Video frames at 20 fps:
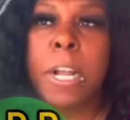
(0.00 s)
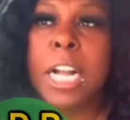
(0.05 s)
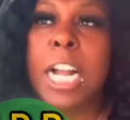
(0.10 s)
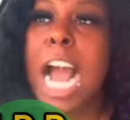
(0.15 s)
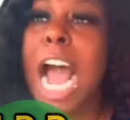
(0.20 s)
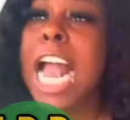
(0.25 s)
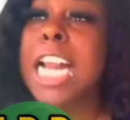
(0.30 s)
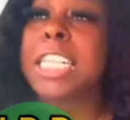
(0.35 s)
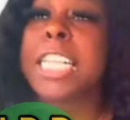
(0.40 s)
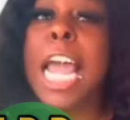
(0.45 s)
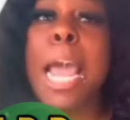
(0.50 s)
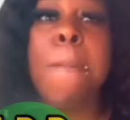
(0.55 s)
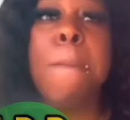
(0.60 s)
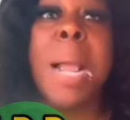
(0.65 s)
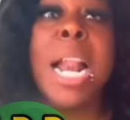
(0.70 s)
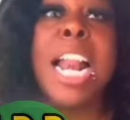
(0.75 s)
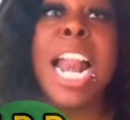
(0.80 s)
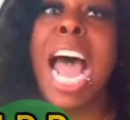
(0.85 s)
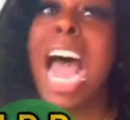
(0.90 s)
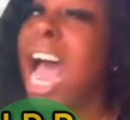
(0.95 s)
God take
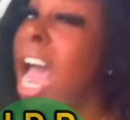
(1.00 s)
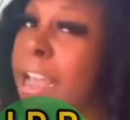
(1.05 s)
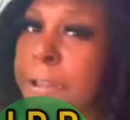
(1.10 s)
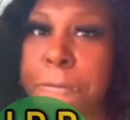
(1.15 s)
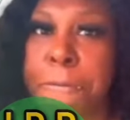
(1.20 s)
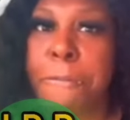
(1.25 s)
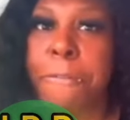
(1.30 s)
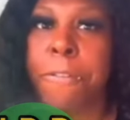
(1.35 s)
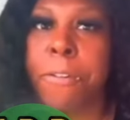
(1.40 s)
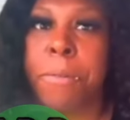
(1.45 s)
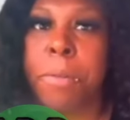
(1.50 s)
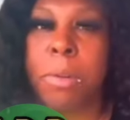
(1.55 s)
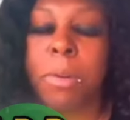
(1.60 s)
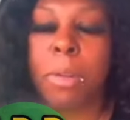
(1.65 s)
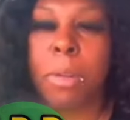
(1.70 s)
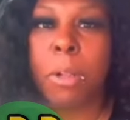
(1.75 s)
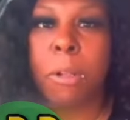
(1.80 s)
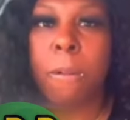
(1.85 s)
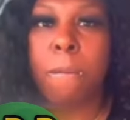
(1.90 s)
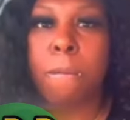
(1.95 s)
my life.
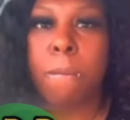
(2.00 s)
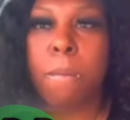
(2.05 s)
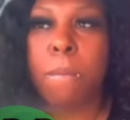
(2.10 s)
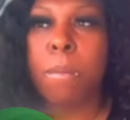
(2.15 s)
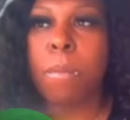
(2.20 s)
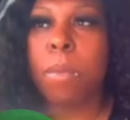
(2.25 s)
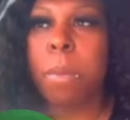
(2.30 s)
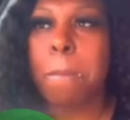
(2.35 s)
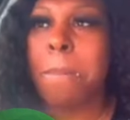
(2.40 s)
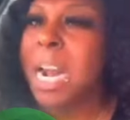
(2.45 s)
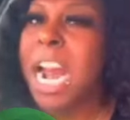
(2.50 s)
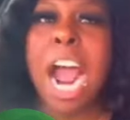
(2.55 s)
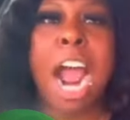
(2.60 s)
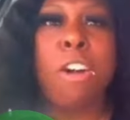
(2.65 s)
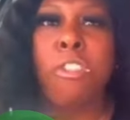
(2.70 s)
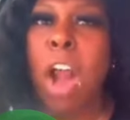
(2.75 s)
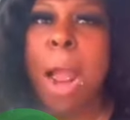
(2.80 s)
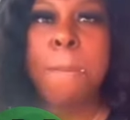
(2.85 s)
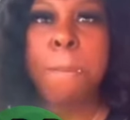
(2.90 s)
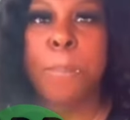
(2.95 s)
I'm not
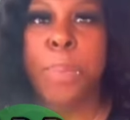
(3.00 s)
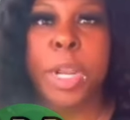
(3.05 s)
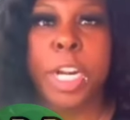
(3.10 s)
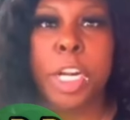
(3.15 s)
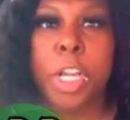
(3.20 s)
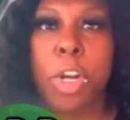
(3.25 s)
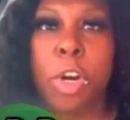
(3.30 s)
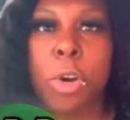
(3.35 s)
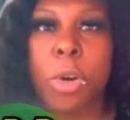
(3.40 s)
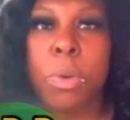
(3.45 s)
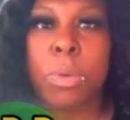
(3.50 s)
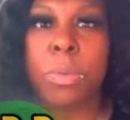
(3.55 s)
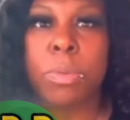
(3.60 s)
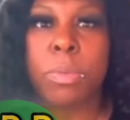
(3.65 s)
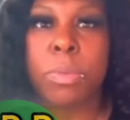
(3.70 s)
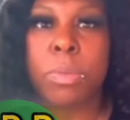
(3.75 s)
ramp with you.